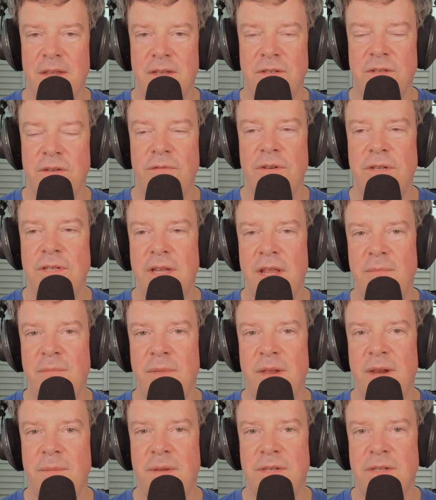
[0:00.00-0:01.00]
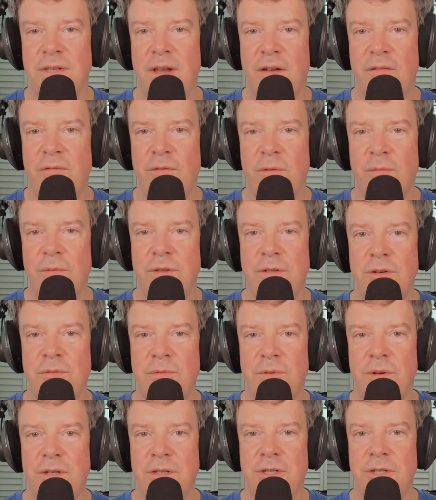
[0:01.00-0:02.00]
So if you're selling B2B software, what's
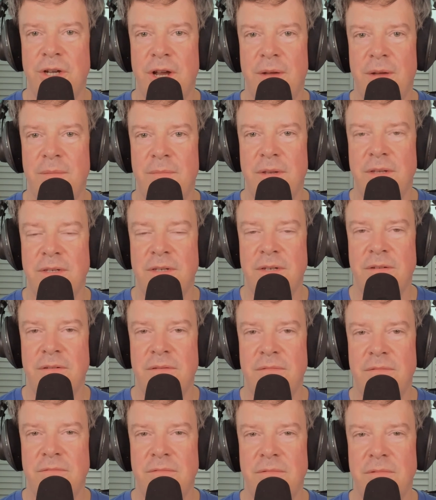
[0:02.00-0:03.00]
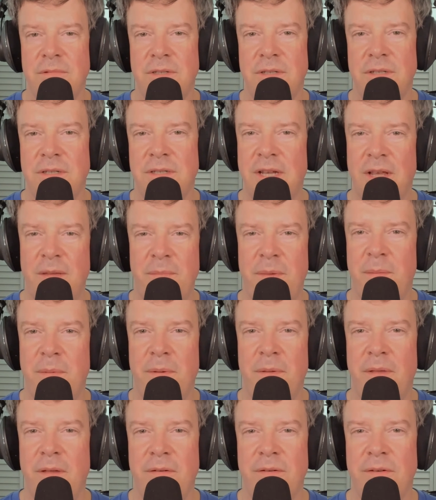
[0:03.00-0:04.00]
your real job? Is it to tell
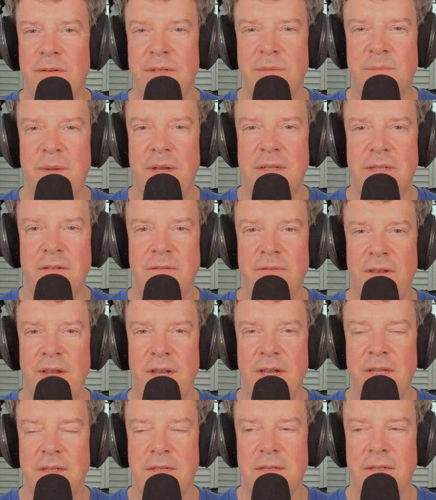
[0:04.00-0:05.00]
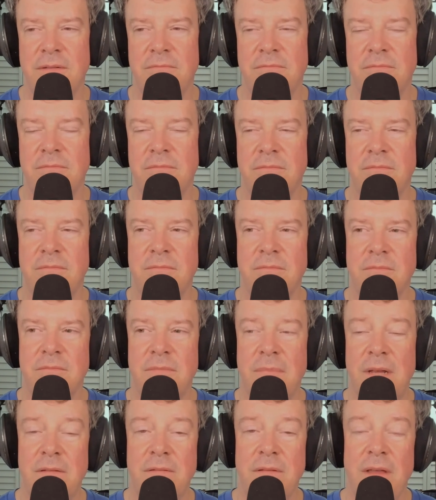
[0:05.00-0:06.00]
people all your speeds and feeds?
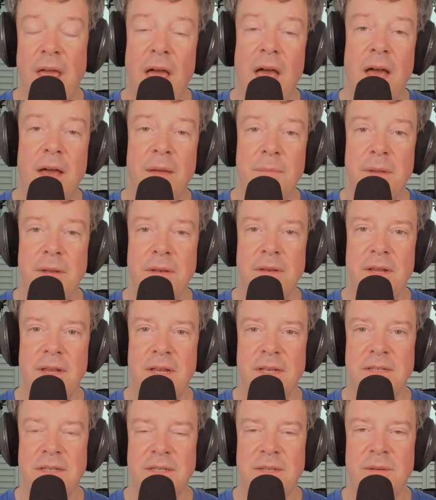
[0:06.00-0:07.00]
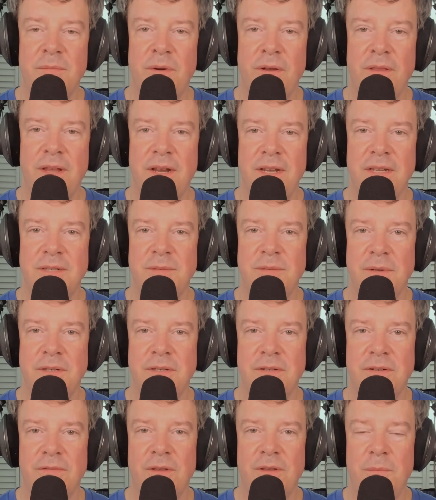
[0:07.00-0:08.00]
Well, yeah, I guess at some point that needs to be
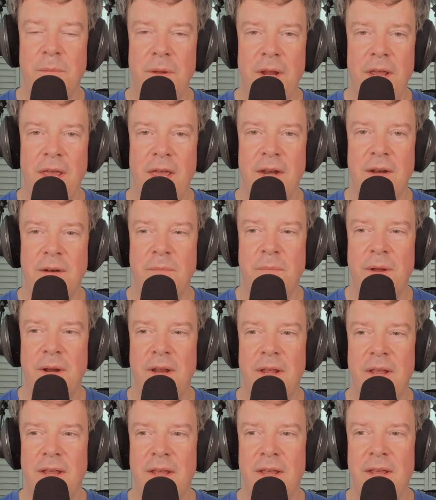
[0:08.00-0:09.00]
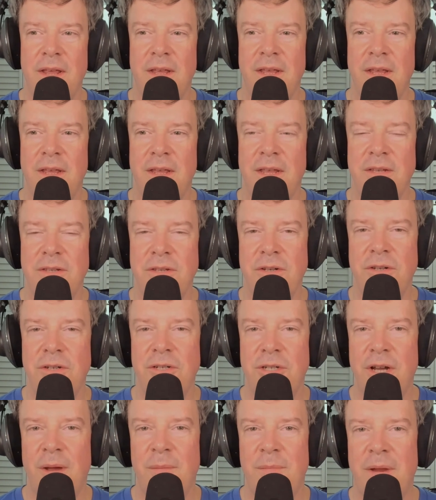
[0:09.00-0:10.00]
sort of communicated, but isn't your
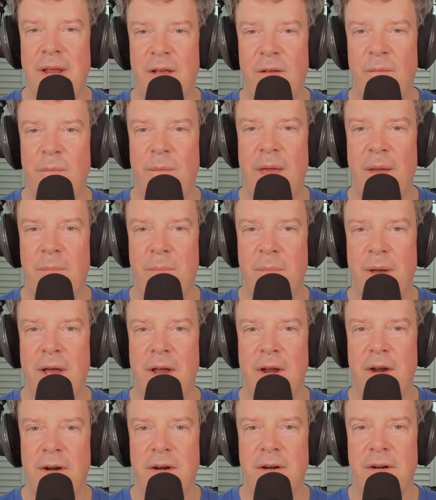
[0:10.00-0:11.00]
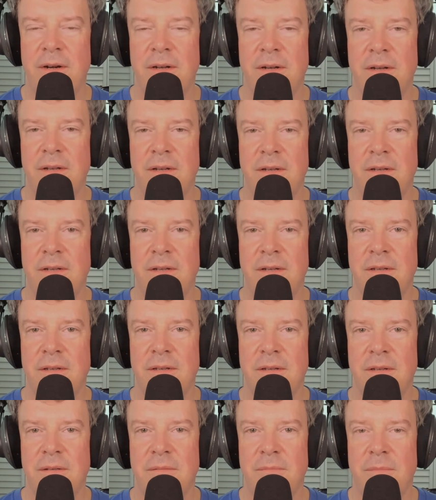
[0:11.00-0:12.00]
job to help that buyer
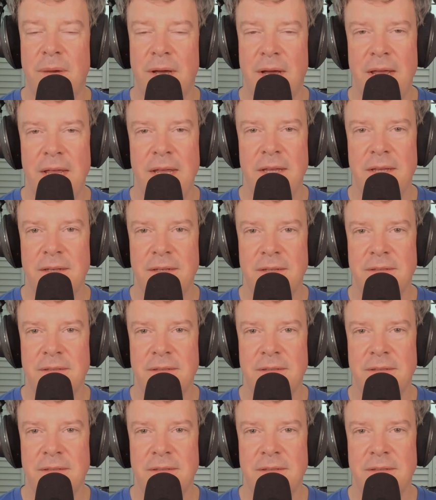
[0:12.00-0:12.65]
buy?